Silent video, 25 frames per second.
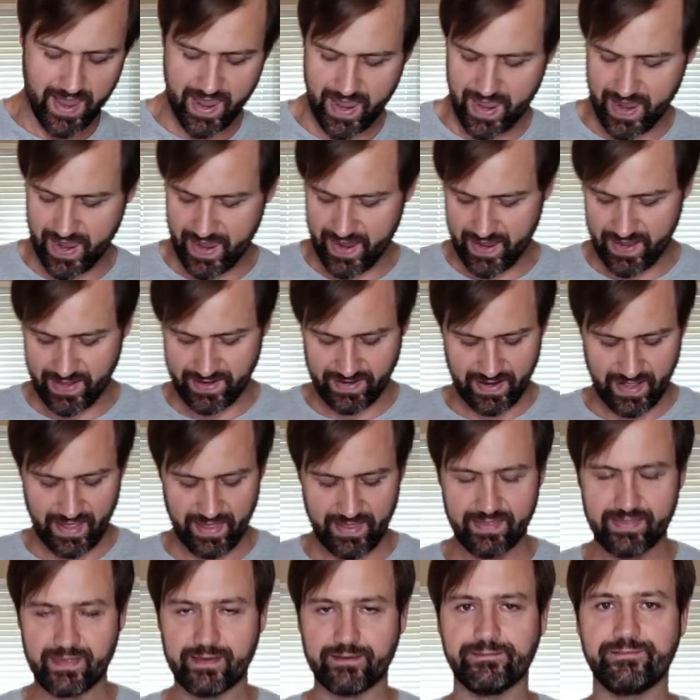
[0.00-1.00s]
and
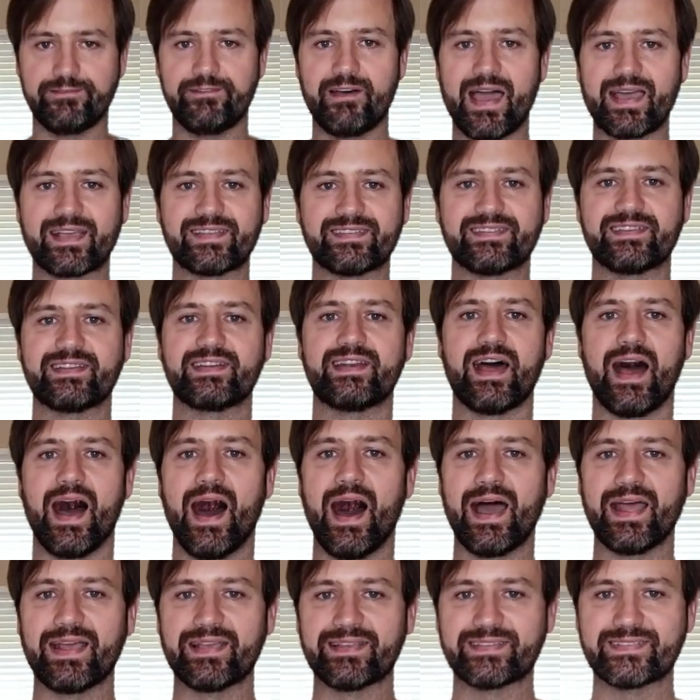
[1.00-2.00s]
the Vexan
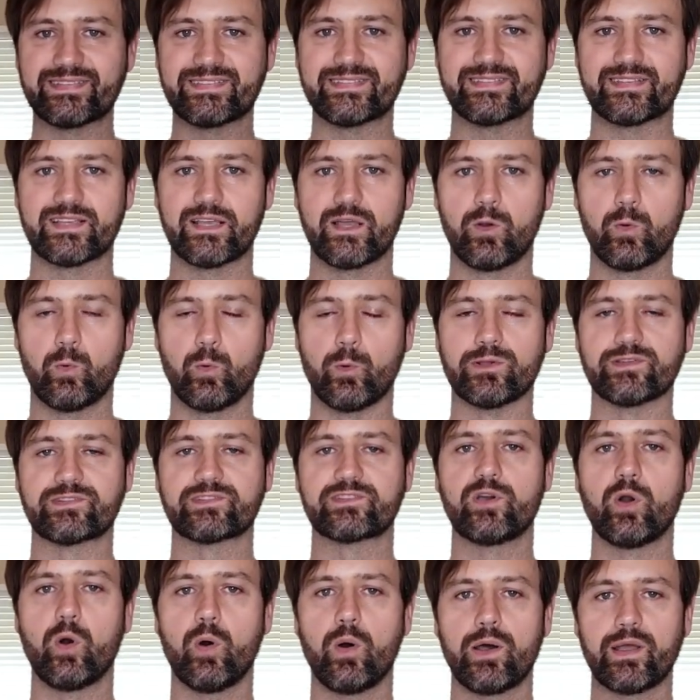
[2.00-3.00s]
Ice was
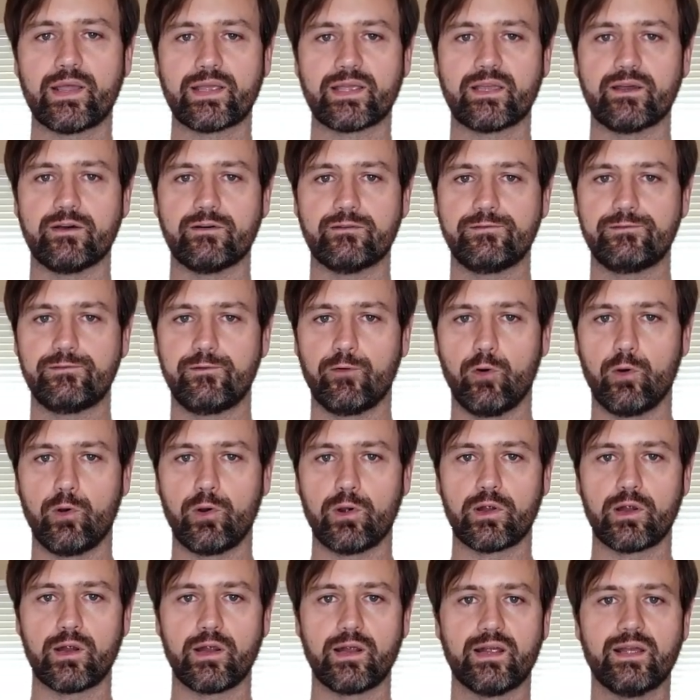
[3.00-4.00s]
going
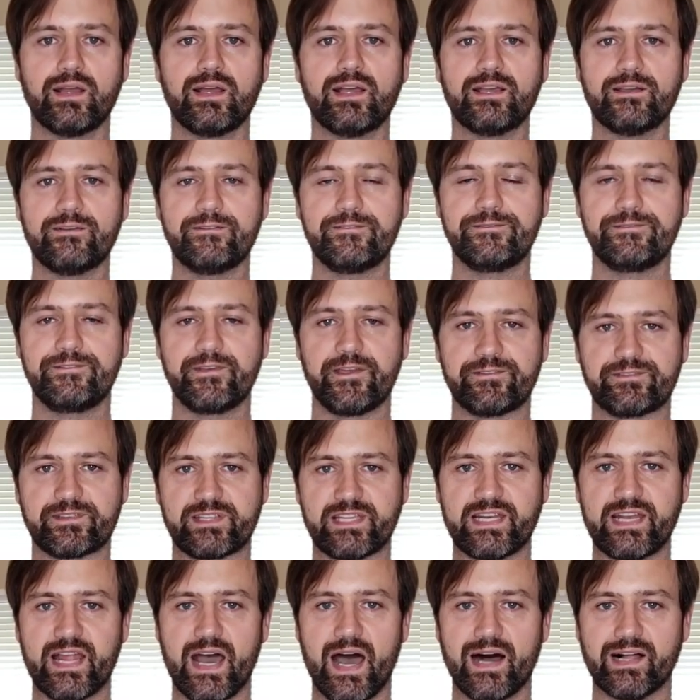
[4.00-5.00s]
for
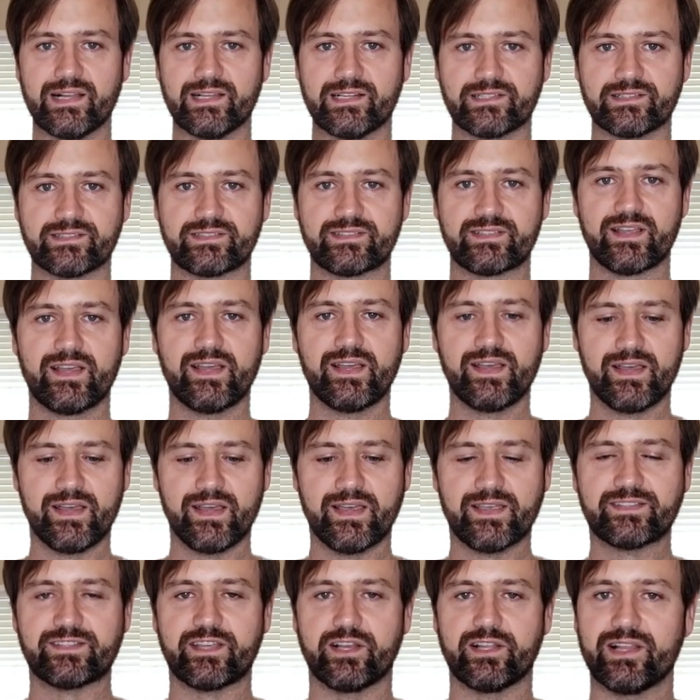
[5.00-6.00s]
$50.
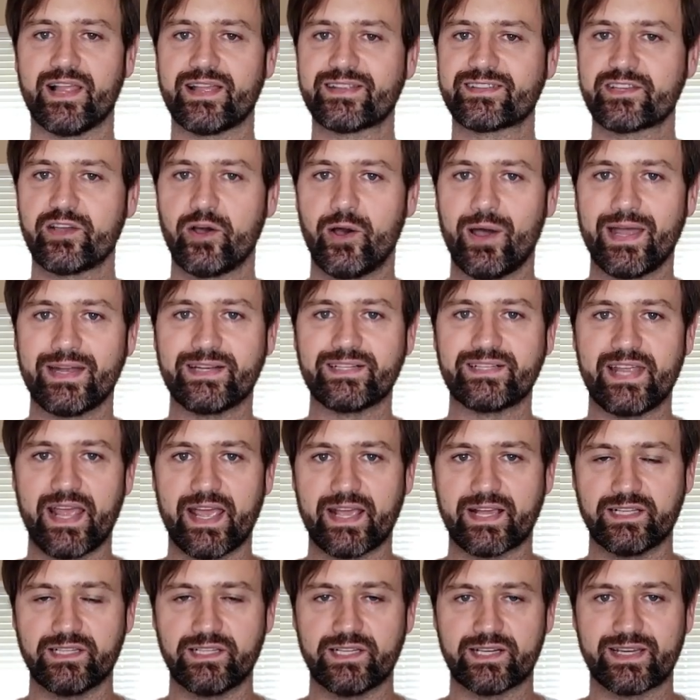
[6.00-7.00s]
So let's go ahead and
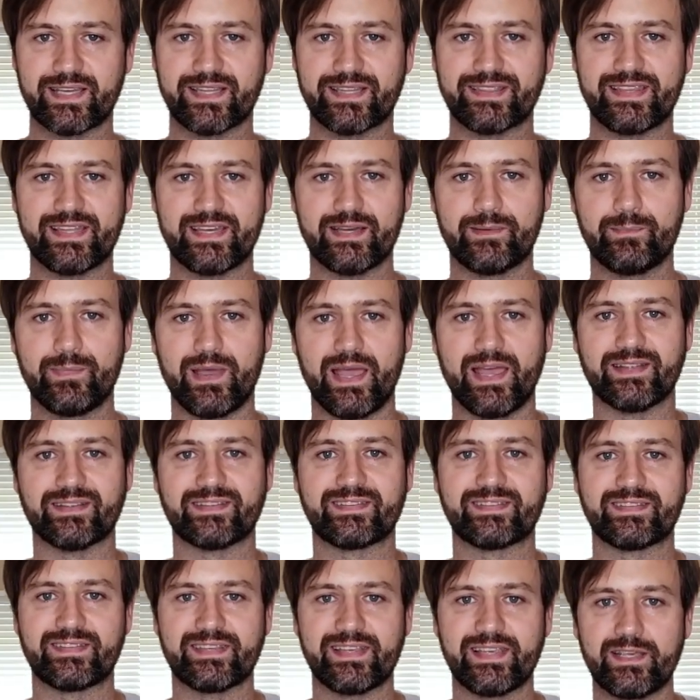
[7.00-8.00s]
take a look at them and
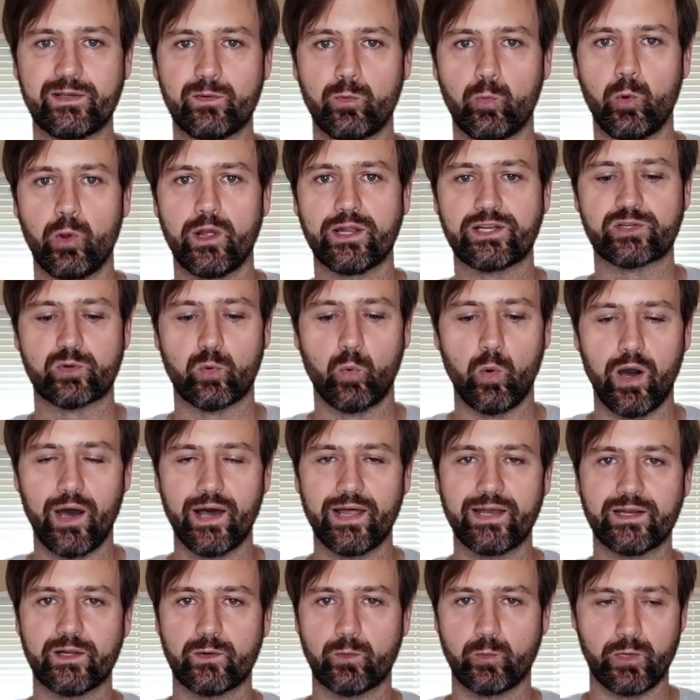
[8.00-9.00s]
see which
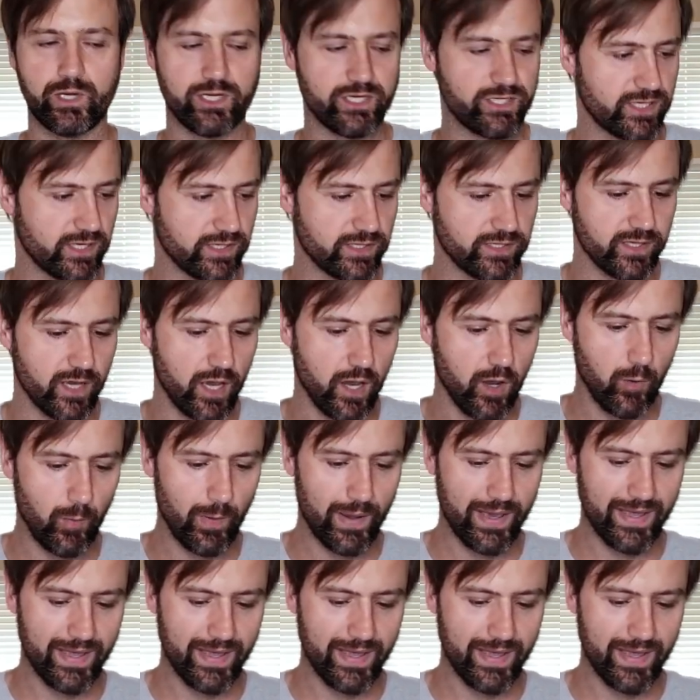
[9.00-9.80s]
one we should go